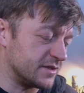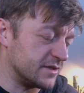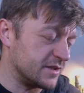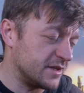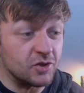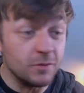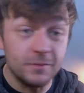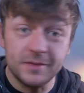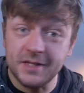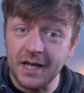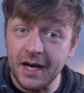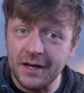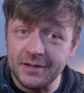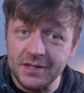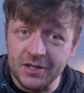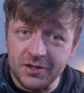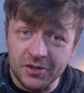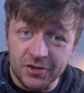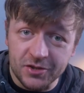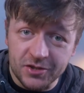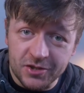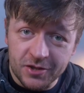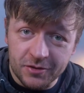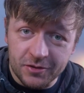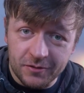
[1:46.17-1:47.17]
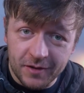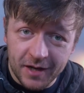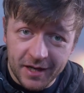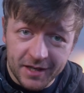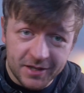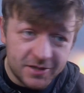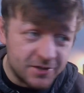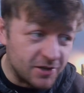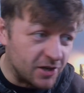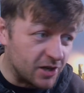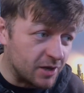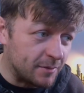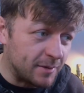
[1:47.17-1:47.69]
Sometimes it's good to write a
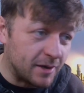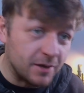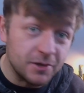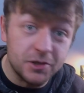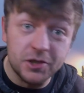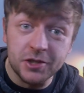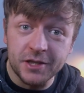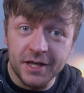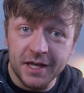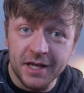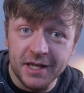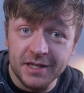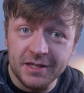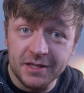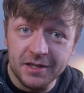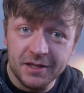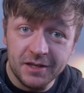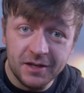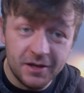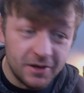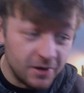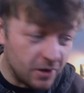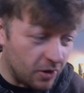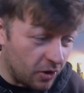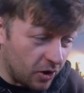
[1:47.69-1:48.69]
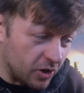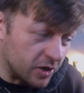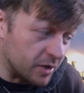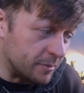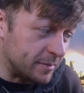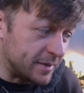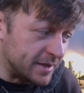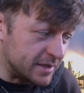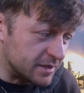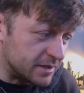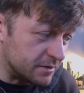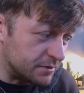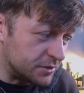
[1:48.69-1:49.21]
song about shit on a
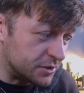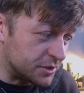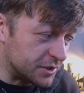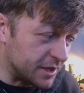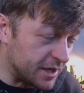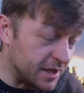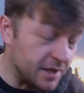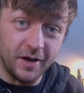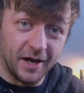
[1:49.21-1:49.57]
piece of shit.